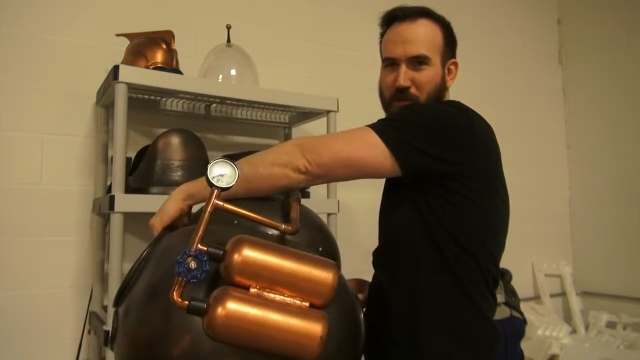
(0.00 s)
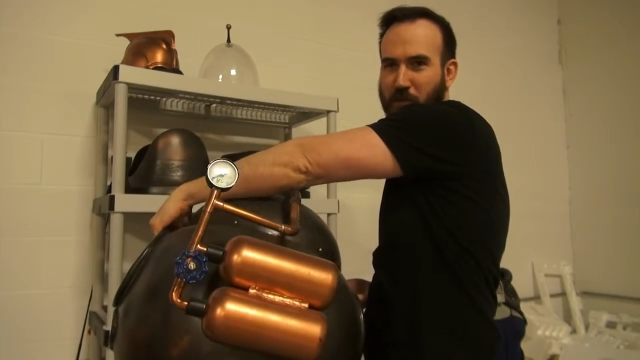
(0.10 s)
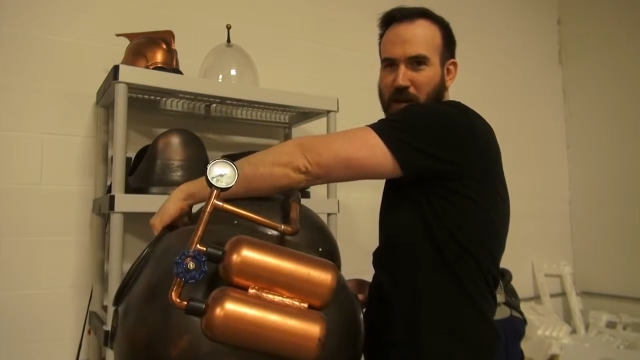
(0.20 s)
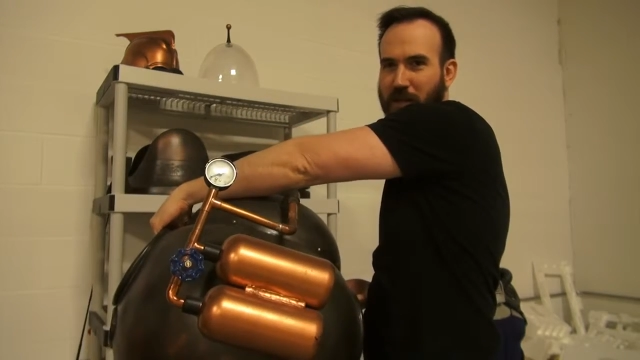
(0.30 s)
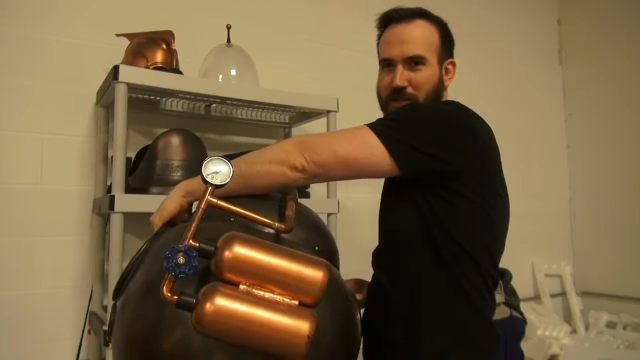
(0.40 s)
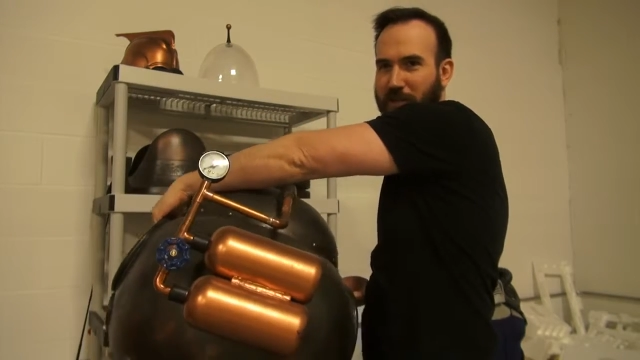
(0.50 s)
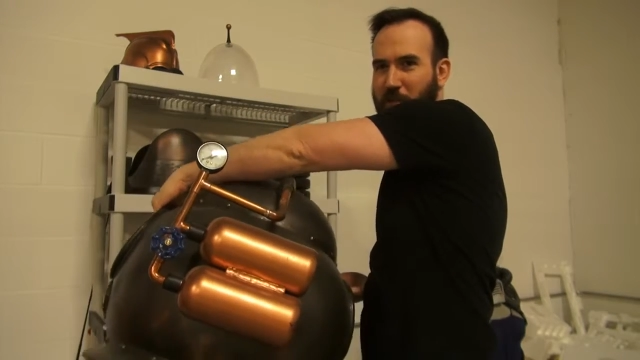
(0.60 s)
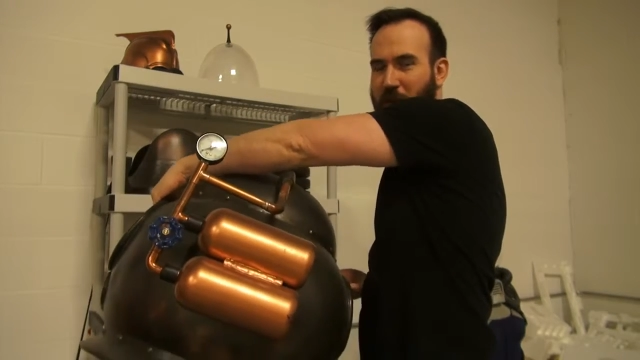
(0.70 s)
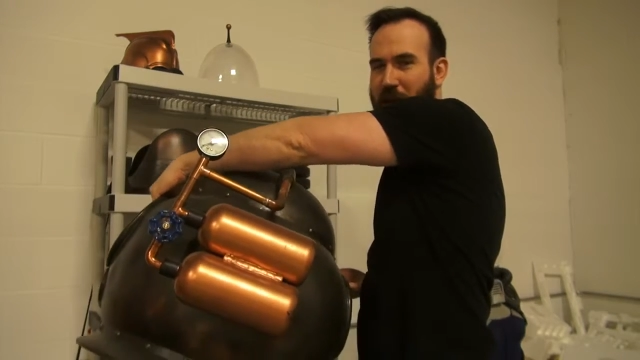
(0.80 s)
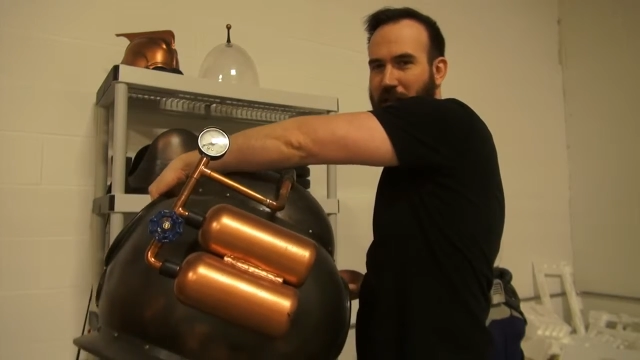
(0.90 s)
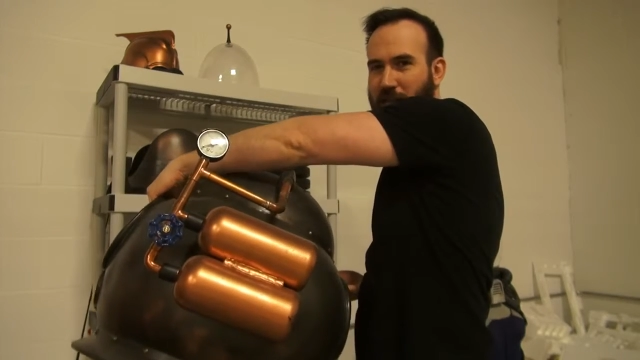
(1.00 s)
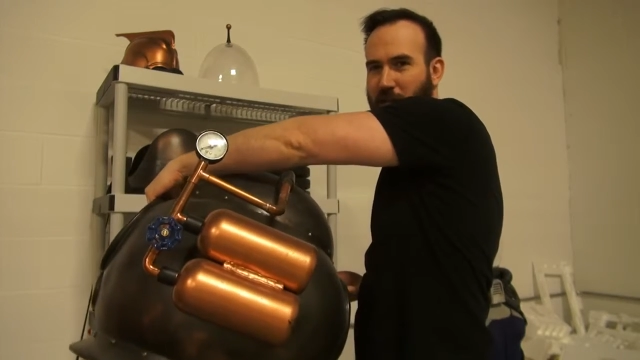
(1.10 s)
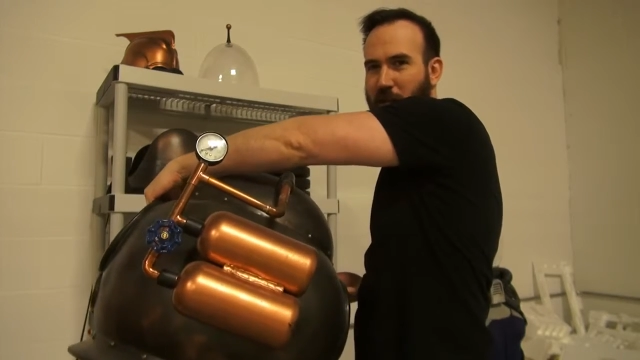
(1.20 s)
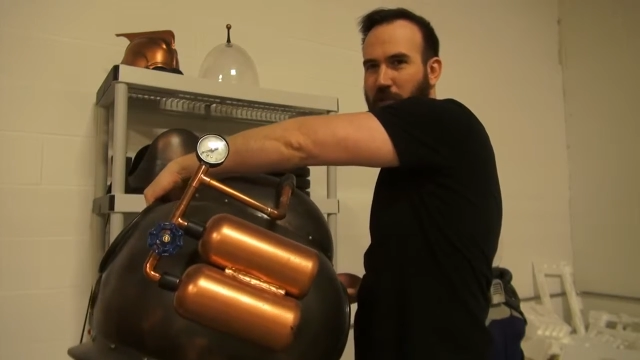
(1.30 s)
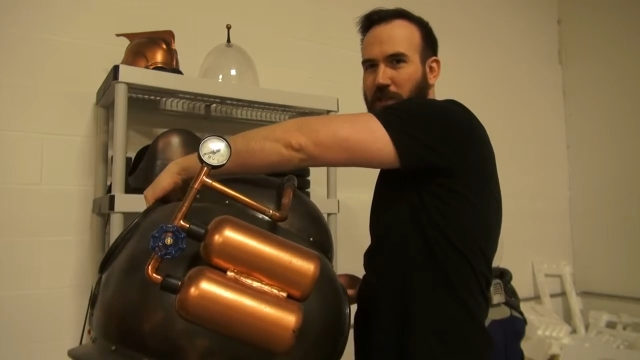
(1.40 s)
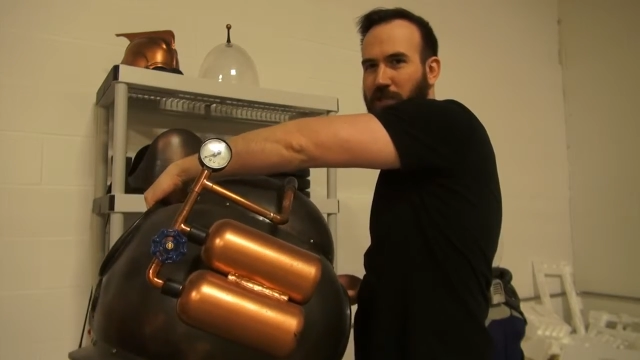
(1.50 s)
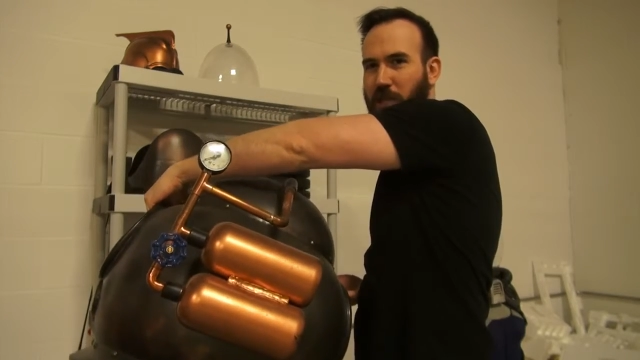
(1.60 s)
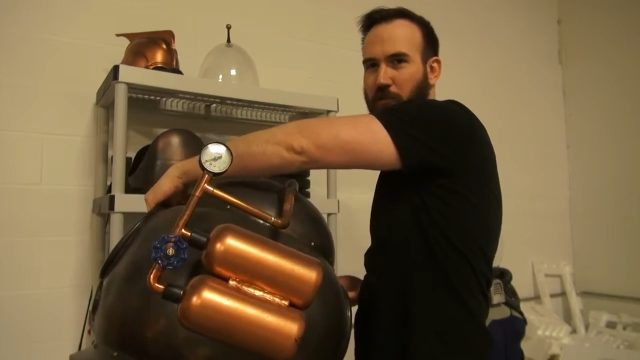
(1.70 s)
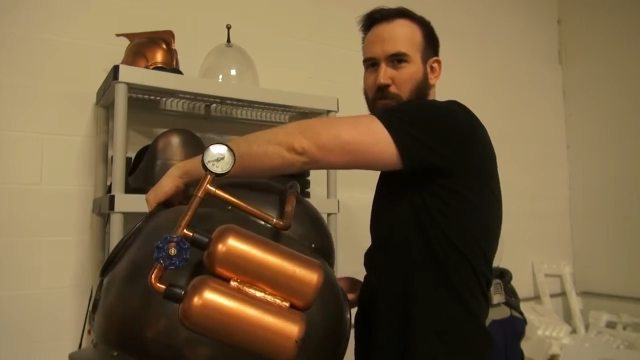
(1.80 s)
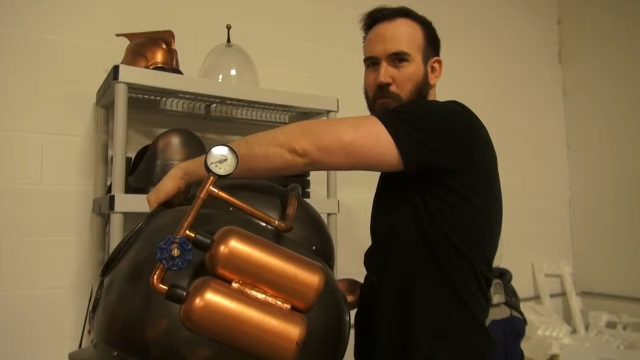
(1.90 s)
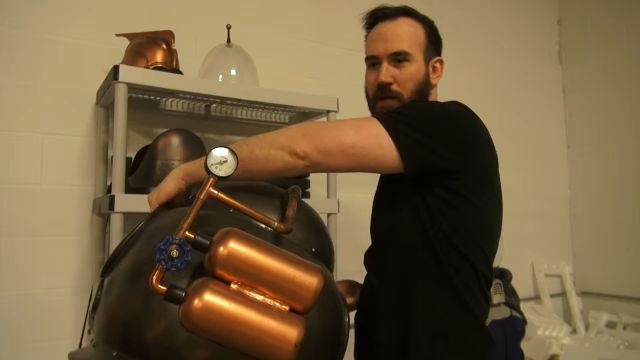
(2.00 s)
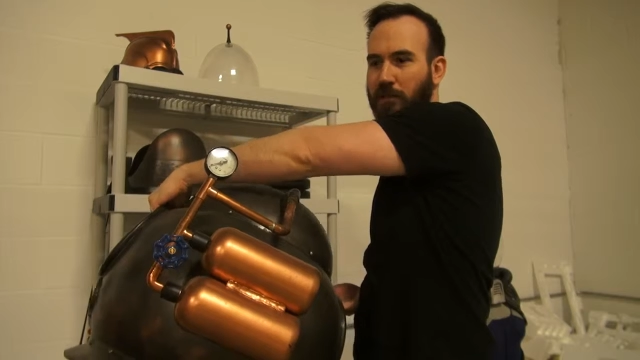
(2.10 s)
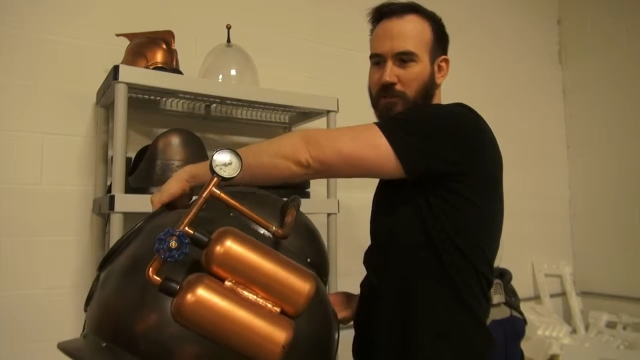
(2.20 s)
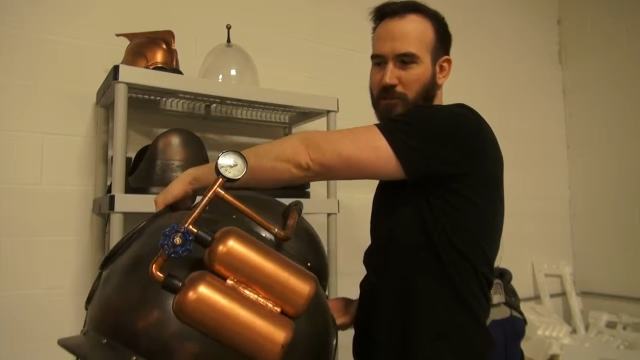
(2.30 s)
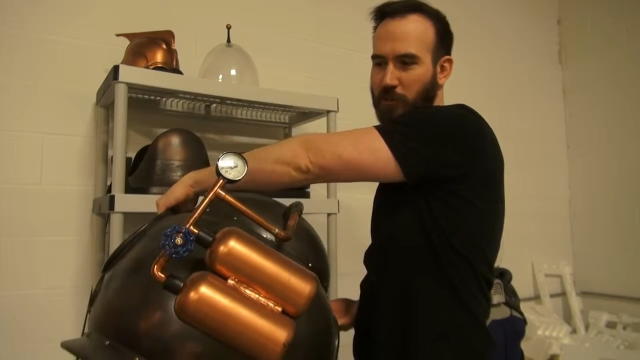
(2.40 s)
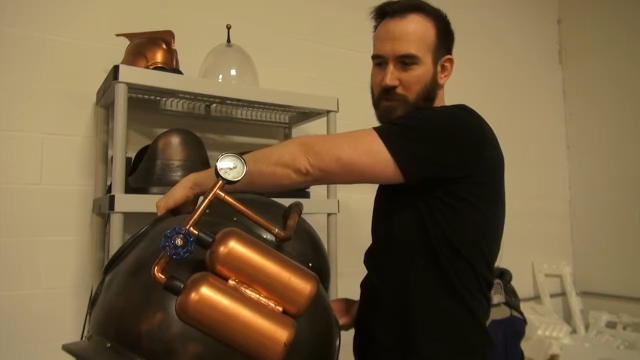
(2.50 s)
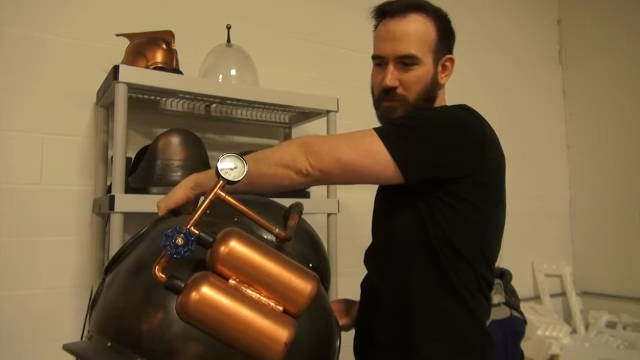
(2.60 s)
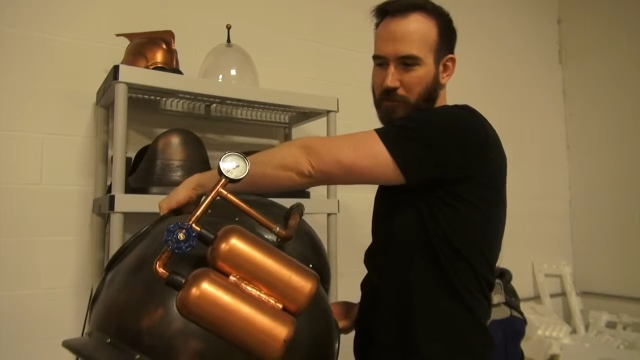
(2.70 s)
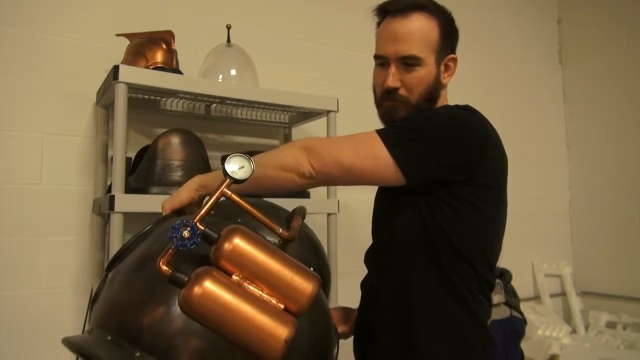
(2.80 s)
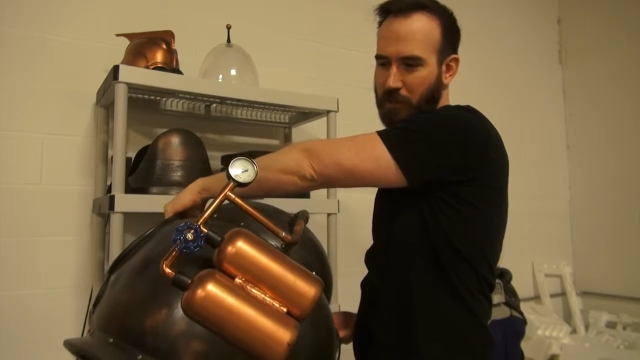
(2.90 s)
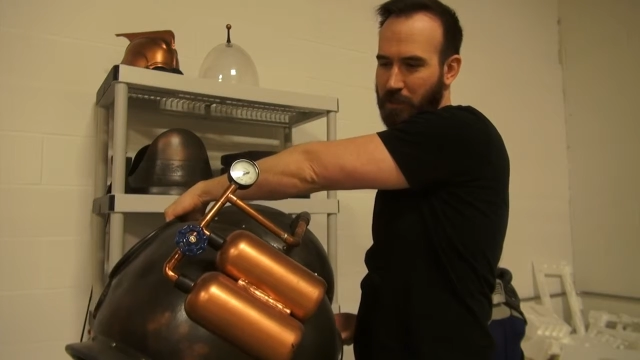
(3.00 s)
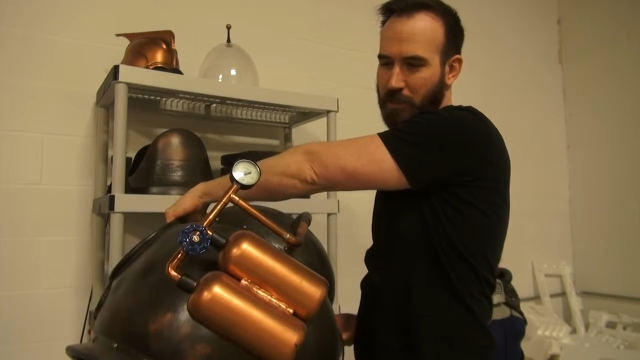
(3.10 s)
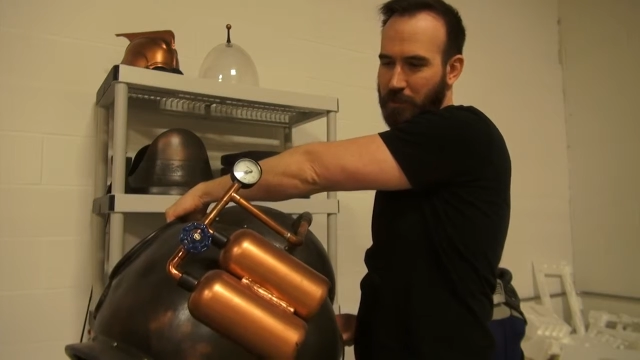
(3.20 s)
apparatus in the back is a couple of shampoo bottles with some